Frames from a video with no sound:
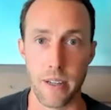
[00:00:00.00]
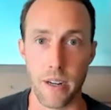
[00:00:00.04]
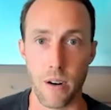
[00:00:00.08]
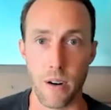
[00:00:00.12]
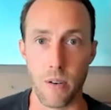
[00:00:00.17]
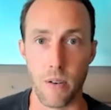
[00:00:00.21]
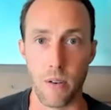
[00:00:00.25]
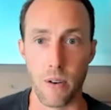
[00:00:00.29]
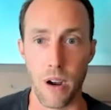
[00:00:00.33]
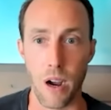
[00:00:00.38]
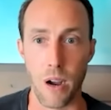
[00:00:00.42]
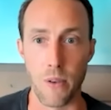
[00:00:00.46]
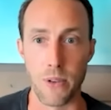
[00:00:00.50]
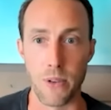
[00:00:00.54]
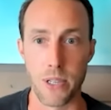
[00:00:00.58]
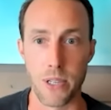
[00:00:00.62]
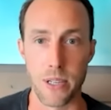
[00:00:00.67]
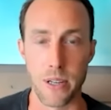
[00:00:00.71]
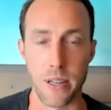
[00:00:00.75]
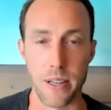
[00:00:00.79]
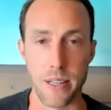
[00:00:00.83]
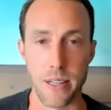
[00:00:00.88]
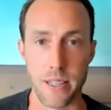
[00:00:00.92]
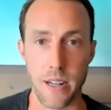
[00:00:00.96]
you know,
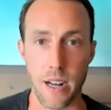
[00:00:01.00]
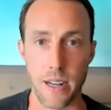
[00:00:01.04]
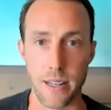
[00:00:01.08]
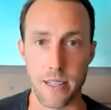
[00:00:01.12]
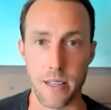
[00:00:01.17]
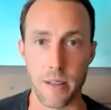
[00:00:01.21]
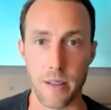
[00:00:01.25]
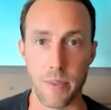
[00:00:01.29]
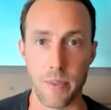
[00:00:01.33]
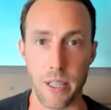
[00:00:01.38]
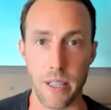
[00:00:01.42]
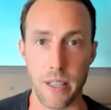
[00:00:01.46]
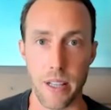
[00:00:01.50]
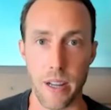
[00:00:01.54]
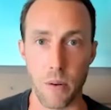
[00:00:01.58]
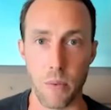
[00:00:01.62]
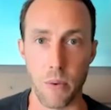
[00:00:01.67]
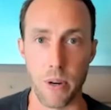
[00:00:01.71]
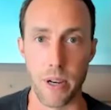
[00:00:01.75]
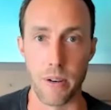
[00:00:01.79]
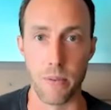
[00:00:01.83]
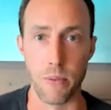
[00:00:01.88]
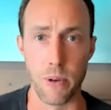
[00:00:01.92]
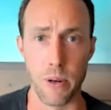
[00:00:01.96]
obviously it's not something that
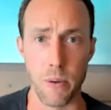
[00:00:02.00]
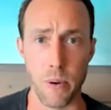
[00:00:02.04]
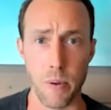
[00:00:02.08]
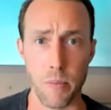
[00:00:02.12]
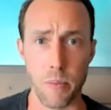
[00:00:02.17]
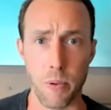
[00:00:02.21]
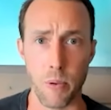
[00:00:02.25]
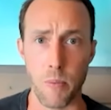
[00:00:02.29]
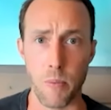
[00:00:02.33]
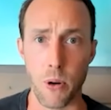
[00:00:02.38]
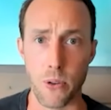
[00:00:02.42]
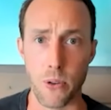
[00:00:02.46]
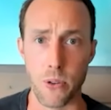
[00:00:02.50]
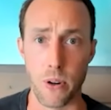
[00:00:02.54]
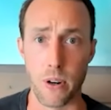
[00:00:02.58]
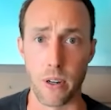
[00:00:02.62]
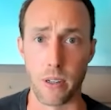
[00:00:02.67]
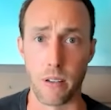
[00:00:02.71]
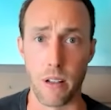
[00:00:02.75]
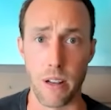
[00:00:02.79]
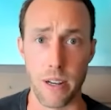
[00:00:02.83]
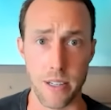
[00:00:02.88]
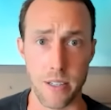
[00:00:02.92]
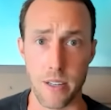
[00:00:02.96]
we would promote to our
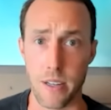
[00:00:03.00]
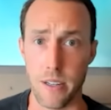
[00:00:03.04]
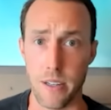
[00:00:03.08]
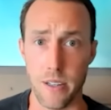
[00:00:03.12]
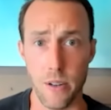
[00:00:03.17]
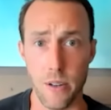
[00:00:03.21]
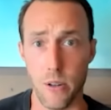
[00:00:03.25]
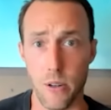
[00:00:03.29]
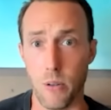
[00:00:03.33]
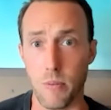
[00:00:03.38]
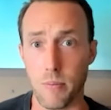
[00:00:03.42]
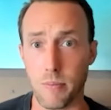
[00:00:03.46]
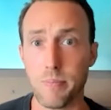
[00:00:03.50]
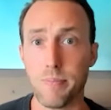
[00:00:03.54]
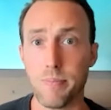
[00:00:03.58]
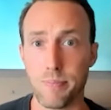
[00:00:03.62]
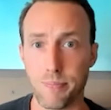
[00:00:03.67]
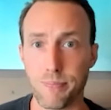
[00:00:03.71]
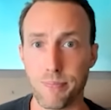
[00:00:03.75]
clients to do.